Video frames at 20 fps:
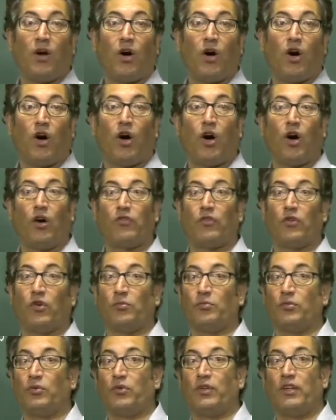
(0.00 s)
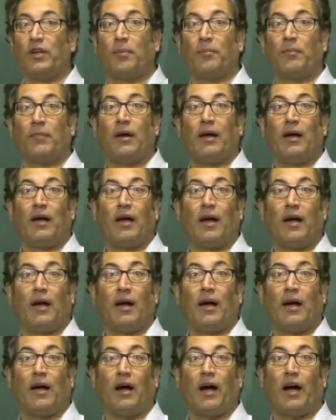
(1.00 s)
of ammonium
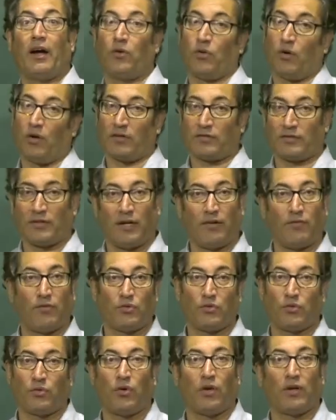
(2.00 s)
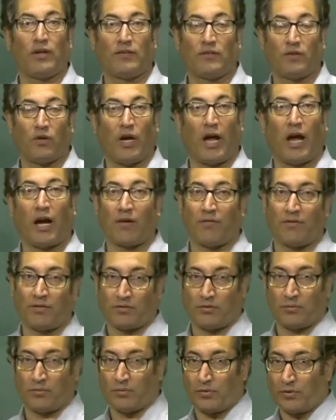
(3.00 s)
hydroxide, which you call as aqueous ammonia.